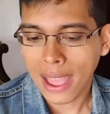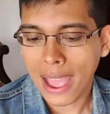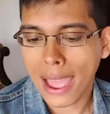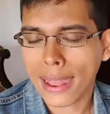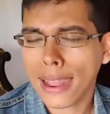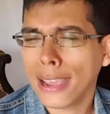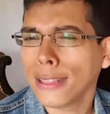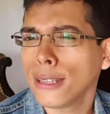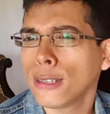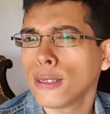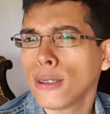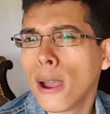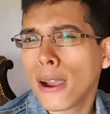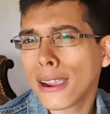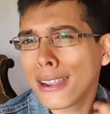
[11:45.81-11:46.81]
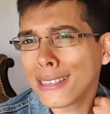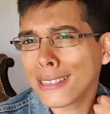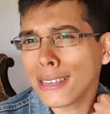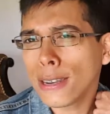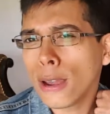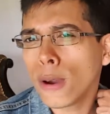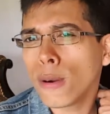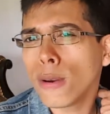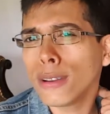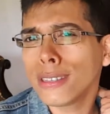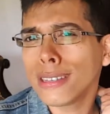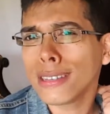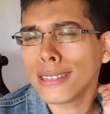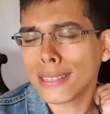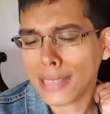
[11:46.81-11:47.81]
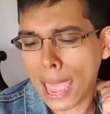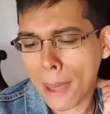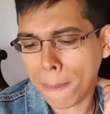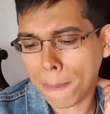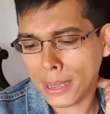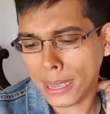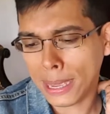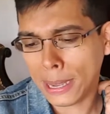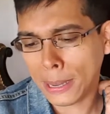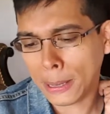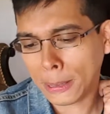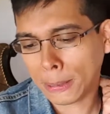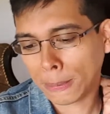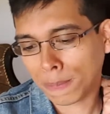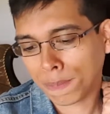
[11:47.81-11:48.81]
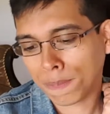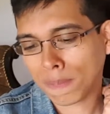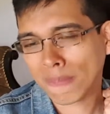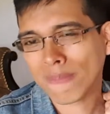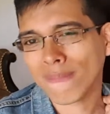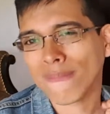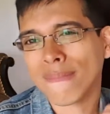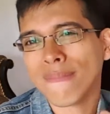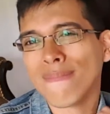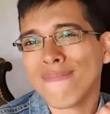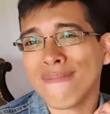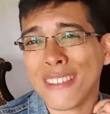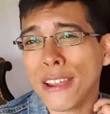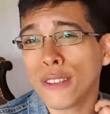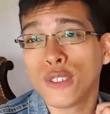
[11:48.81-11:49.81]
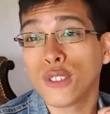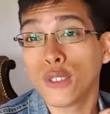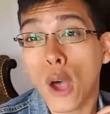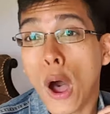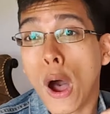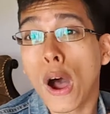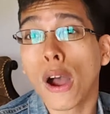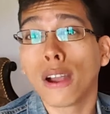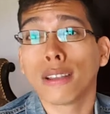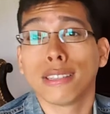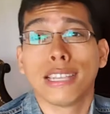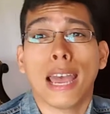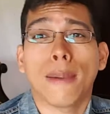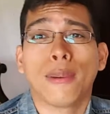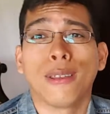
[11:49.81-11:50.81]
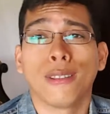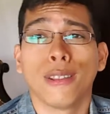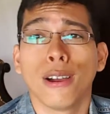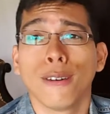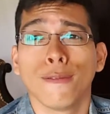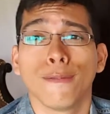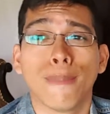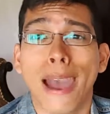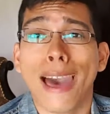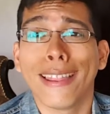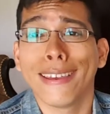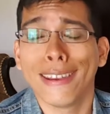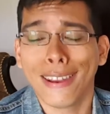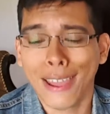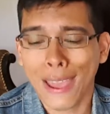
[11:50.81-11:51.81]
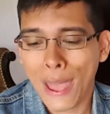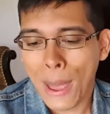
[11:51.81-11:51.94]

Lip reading: I like this song. It's, you know, it's a sappy song, sappy love ballad.